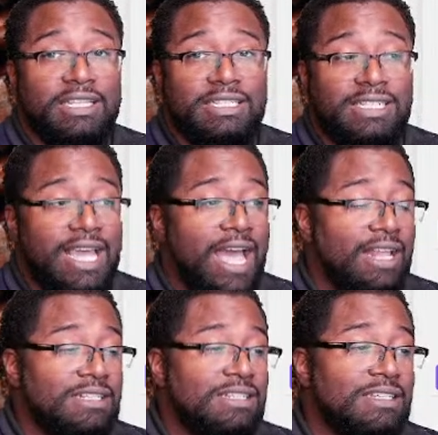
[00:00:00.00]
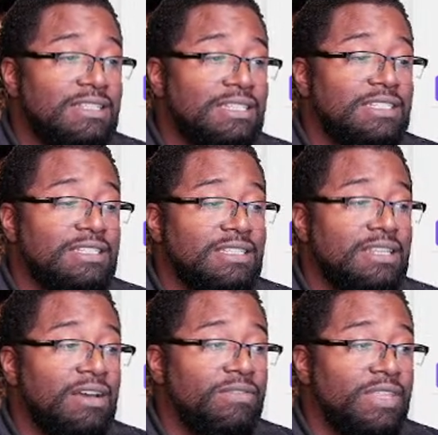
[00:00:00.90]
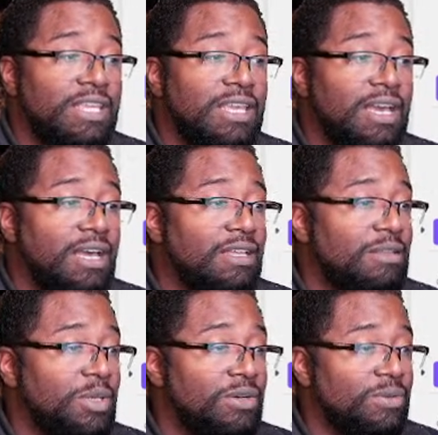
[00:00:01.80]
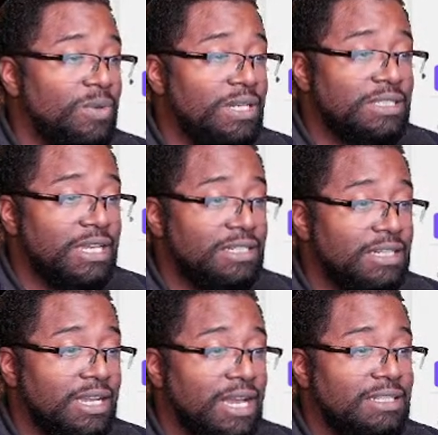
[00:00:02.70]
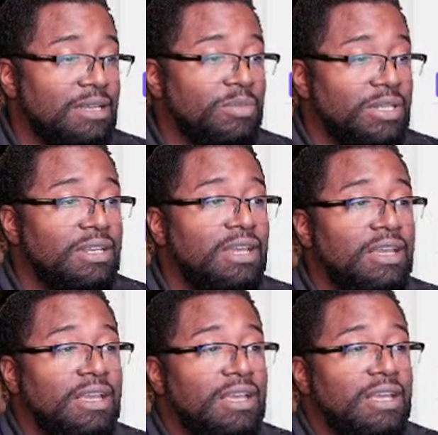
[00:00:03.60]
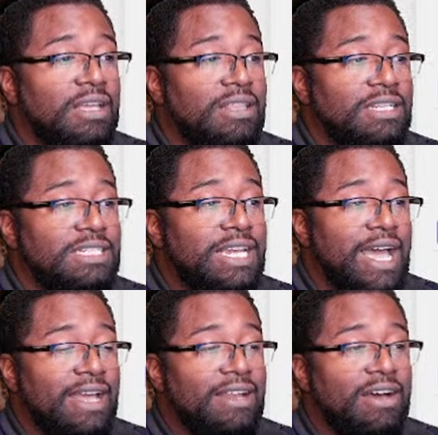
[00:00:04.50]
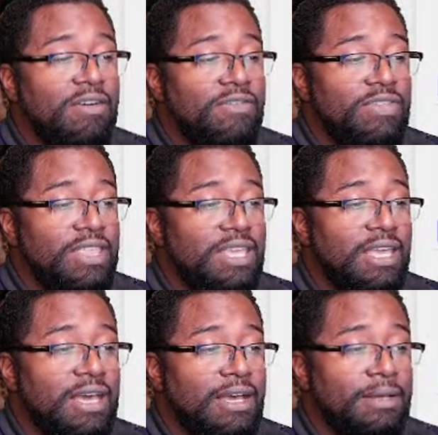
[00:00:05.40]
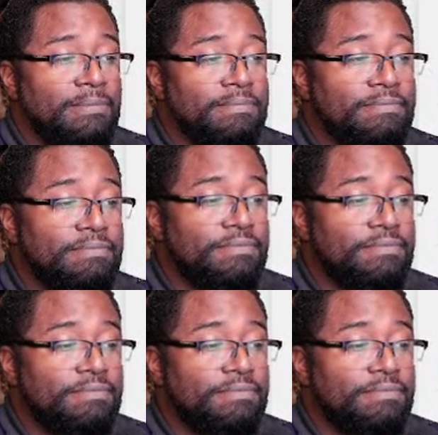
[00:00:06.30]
the chat of the, uh, let me go to one that's actually got something. The chat of the um,